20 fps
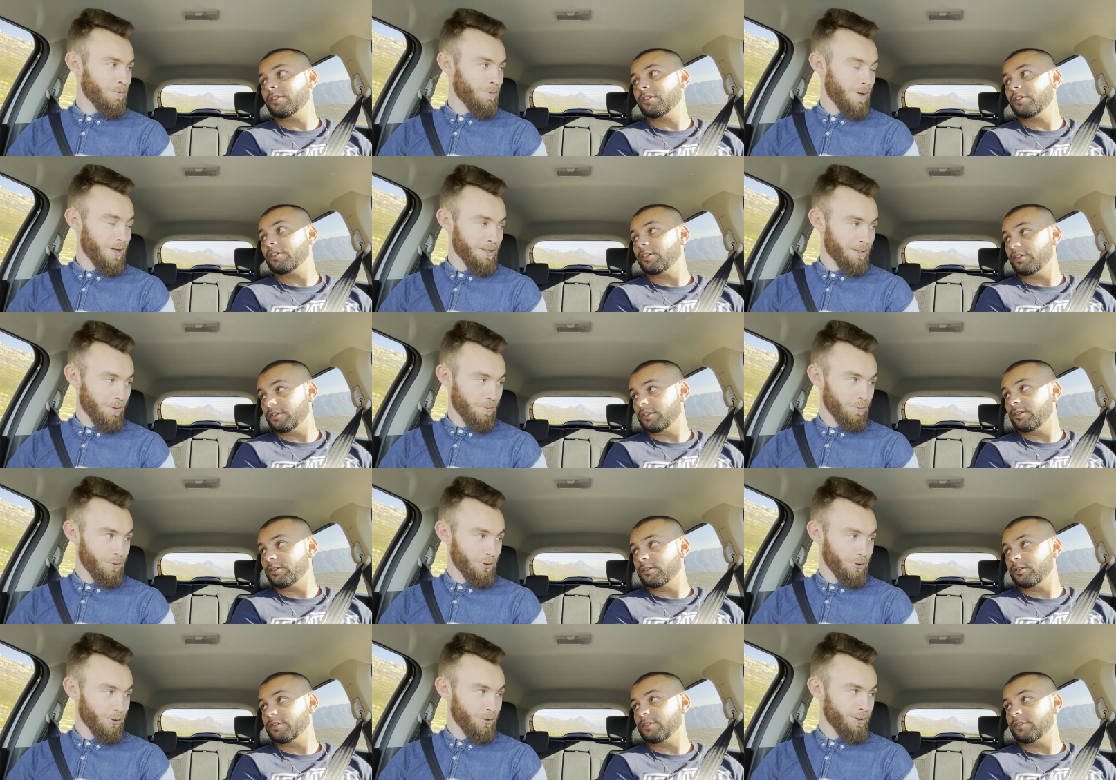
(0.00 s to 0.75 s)

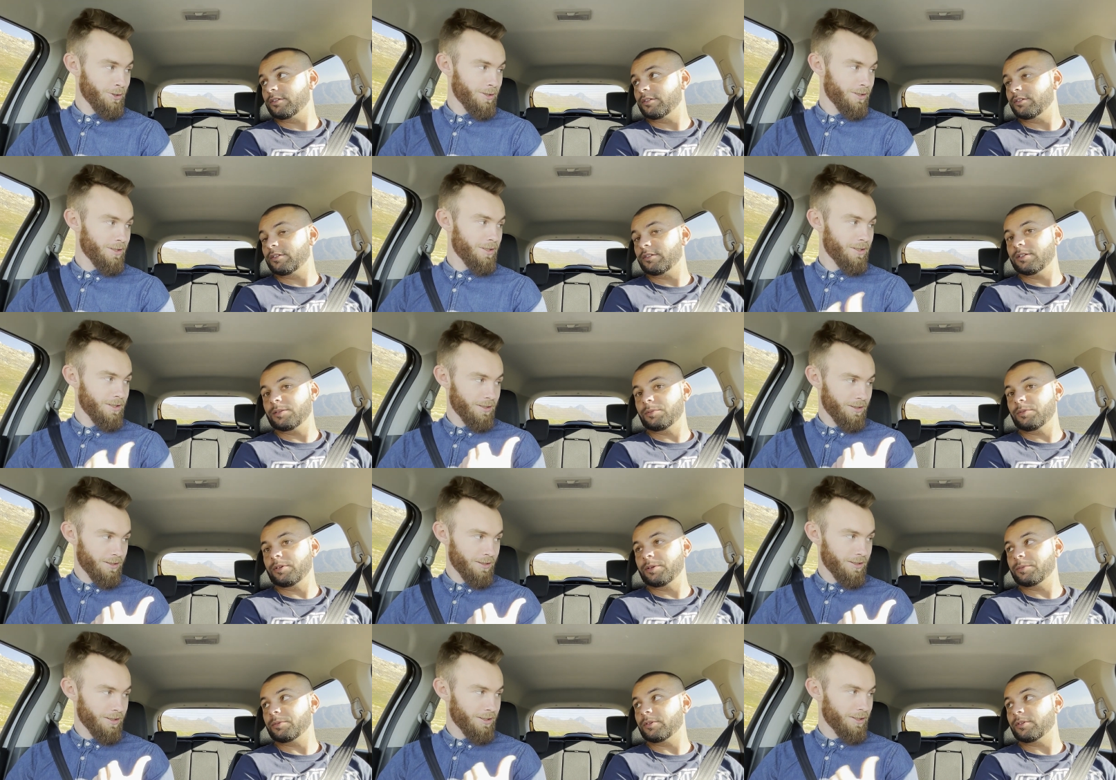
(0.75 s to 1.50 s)
Speaker 1: Welcome
Speaker 2: to
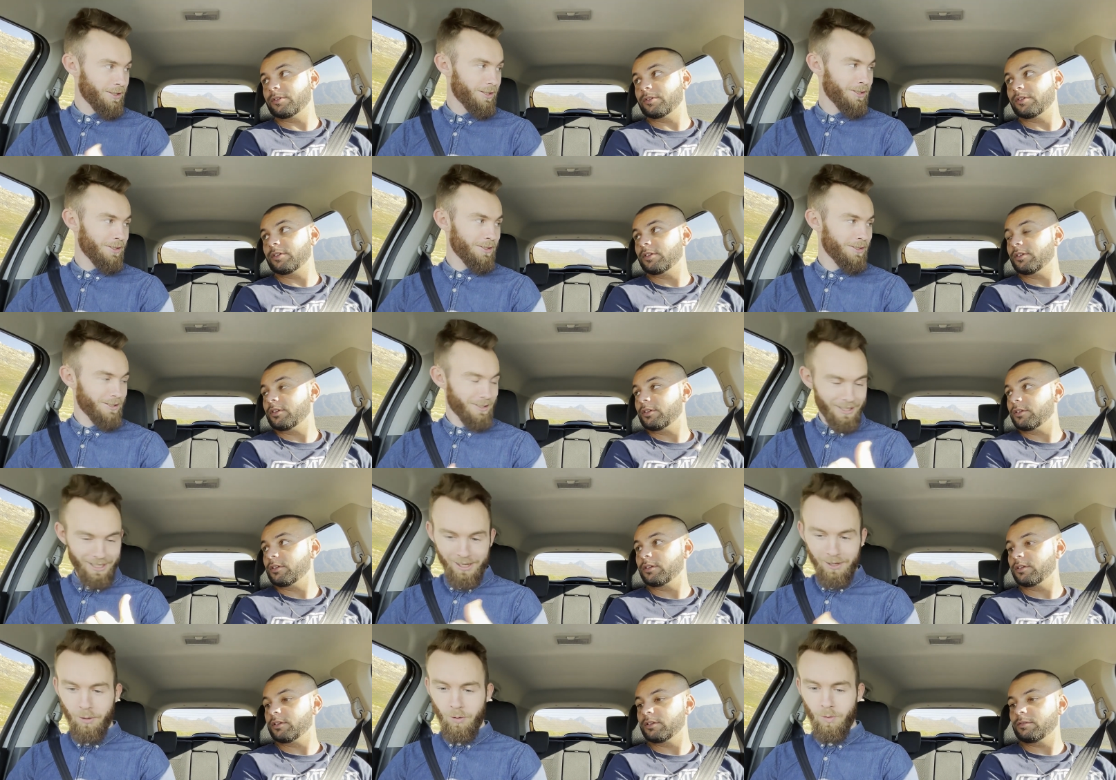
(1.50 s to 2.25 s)
Liberebil. Uh,
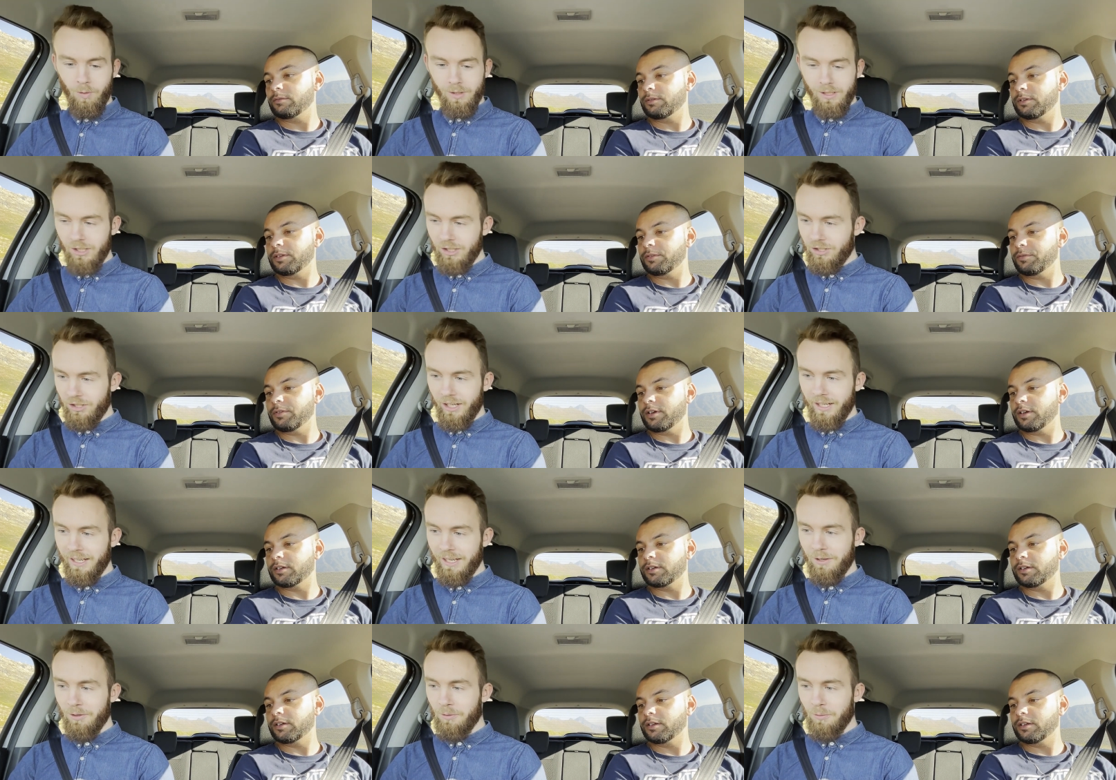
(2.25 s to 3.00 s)
oh, okay, cool. Just
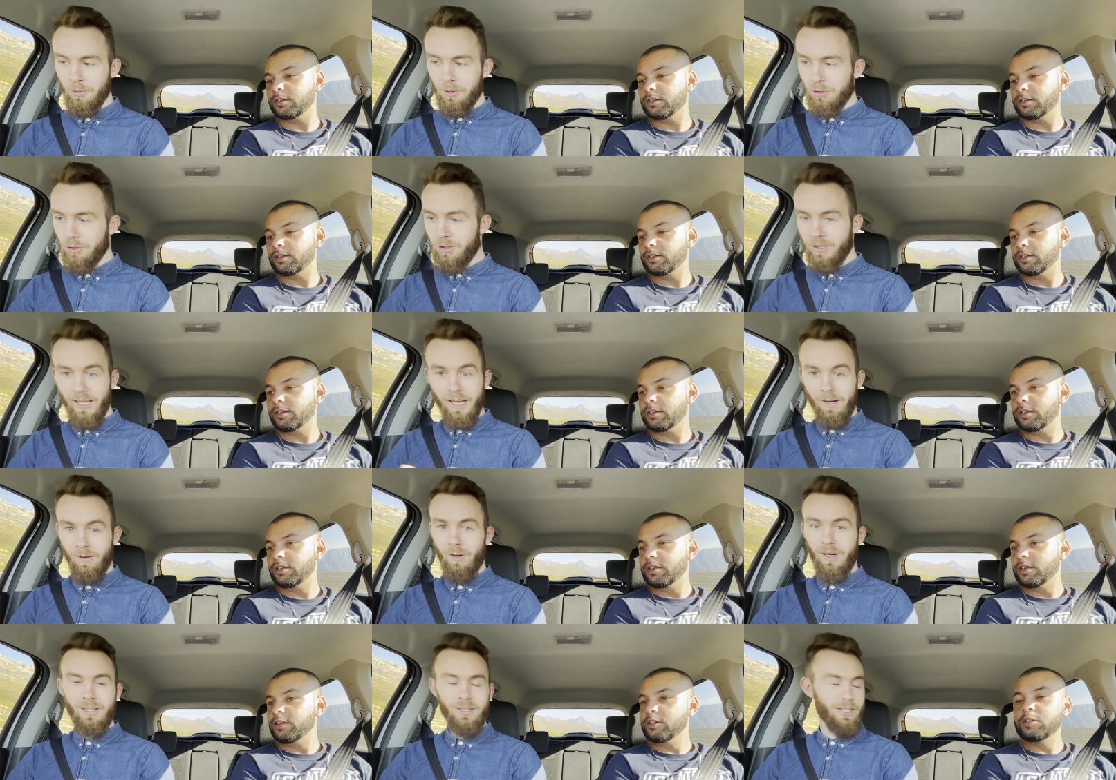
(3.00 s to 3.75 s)
who's
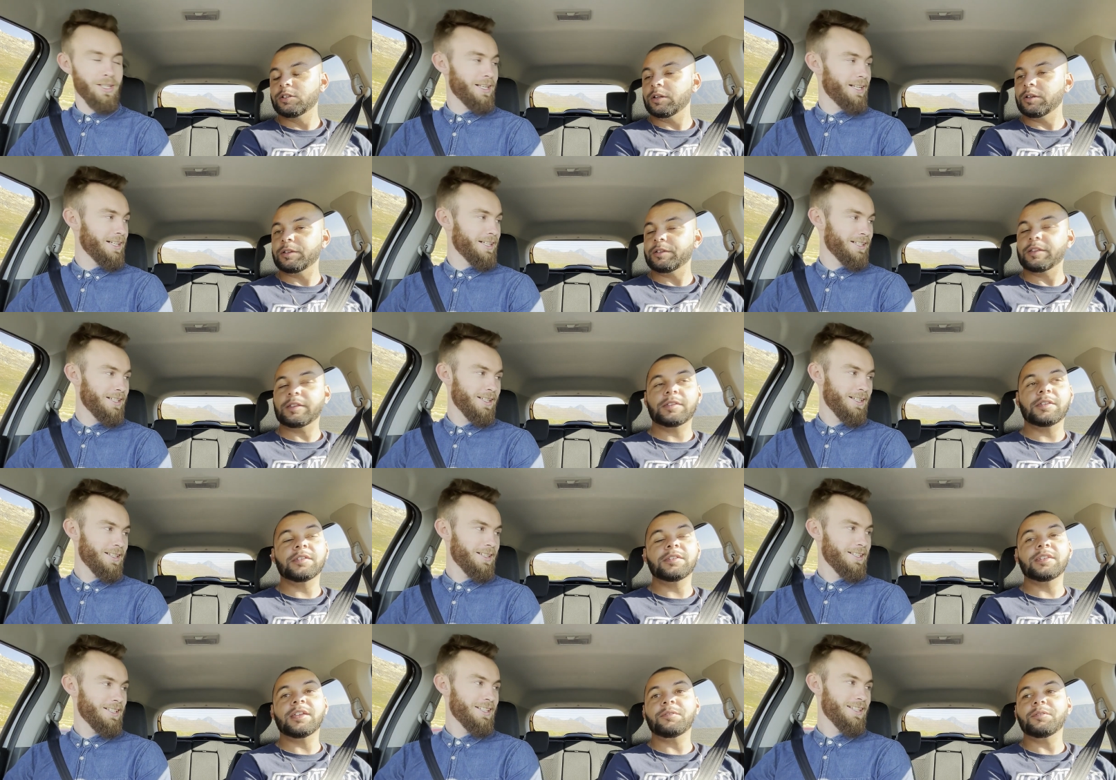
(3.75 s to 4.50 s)
saying what today?
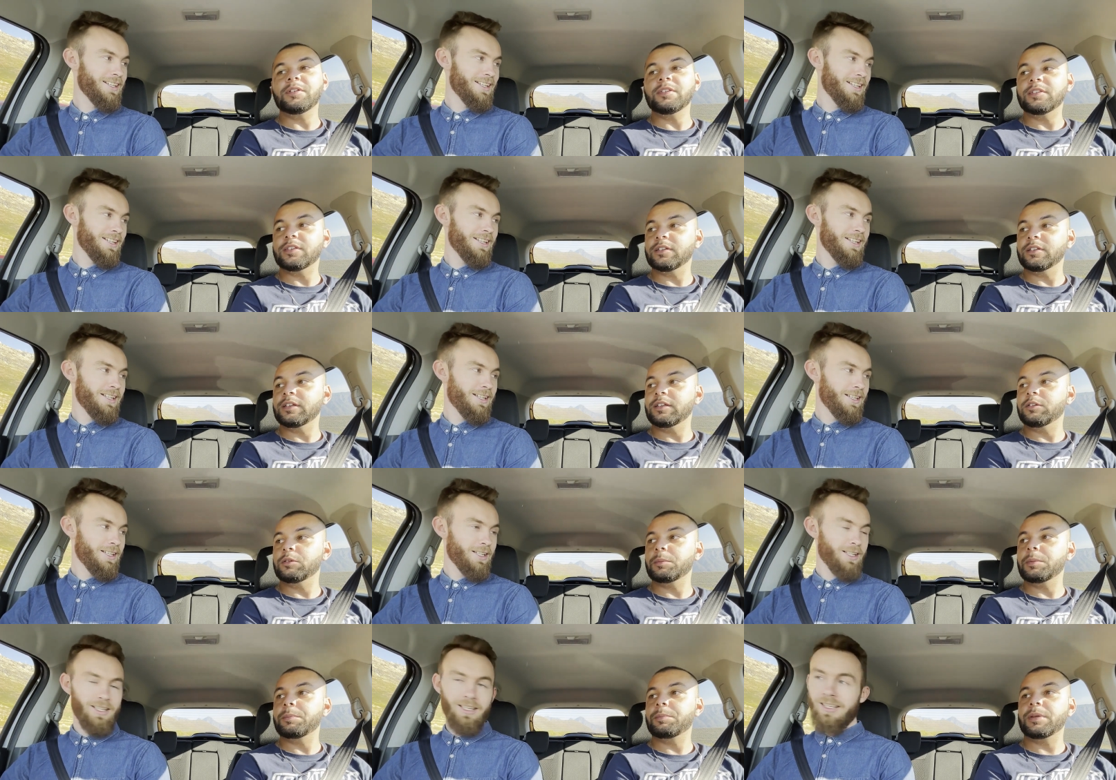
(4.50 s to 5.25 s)
The stuff doesn't
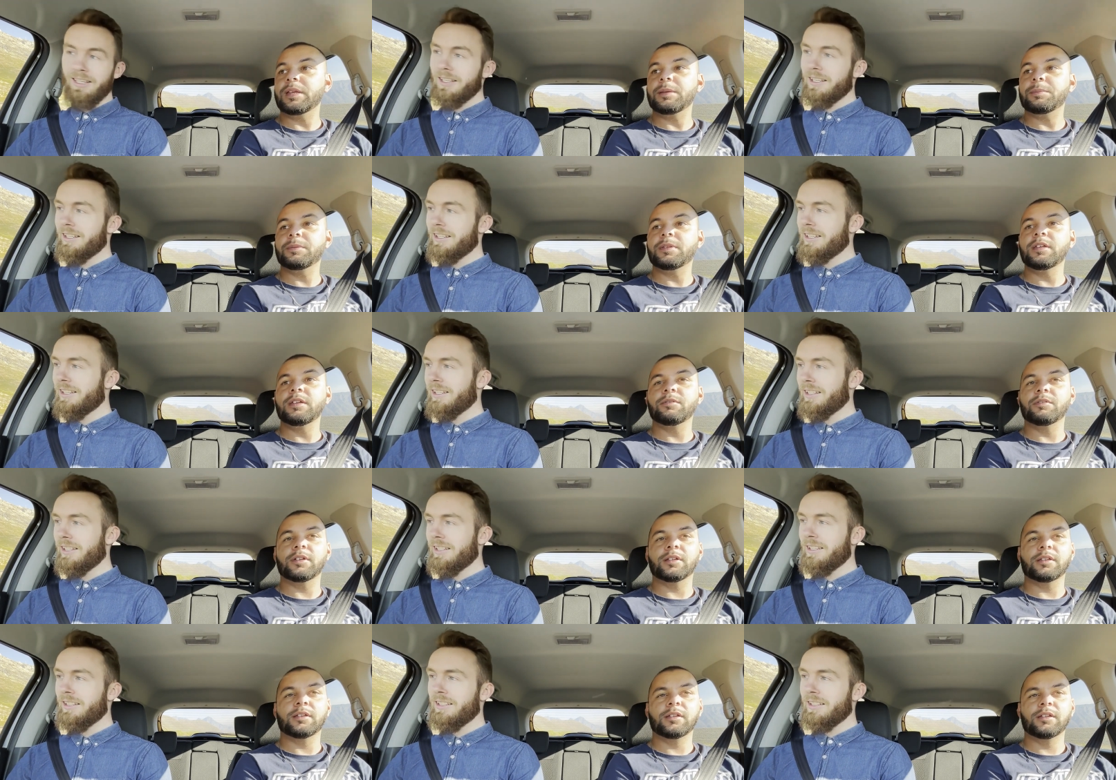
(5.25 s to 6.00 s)
need to be pretty
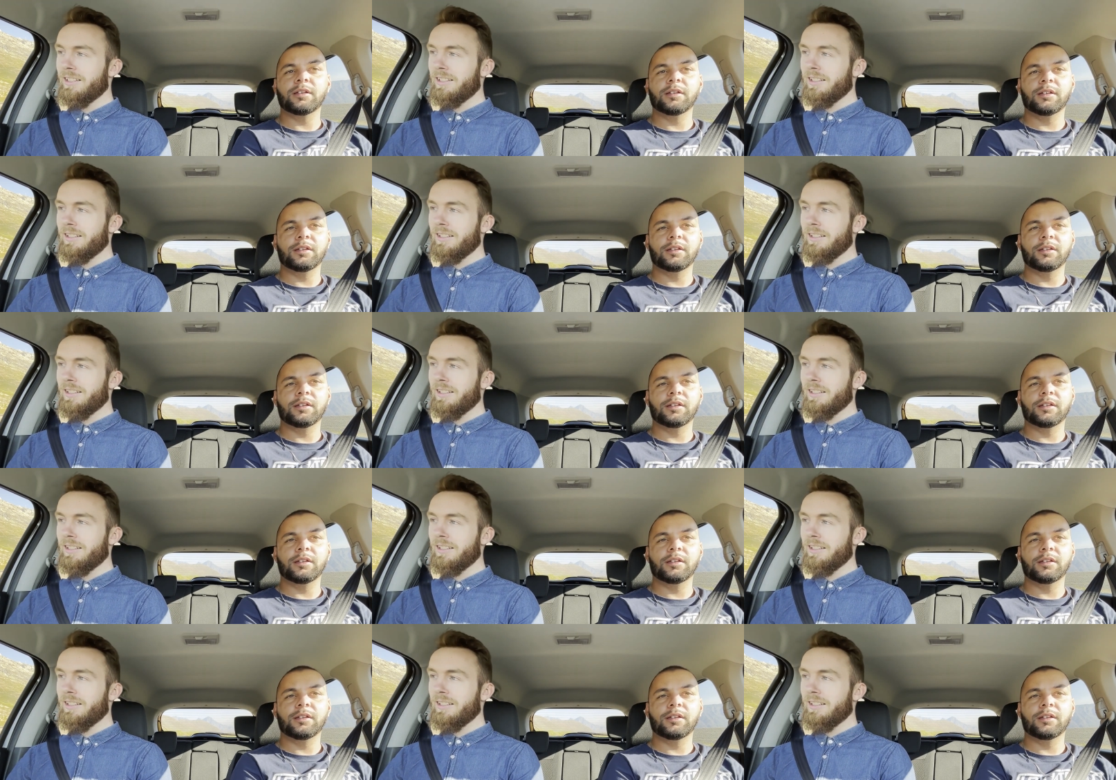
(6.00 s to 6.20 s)
even.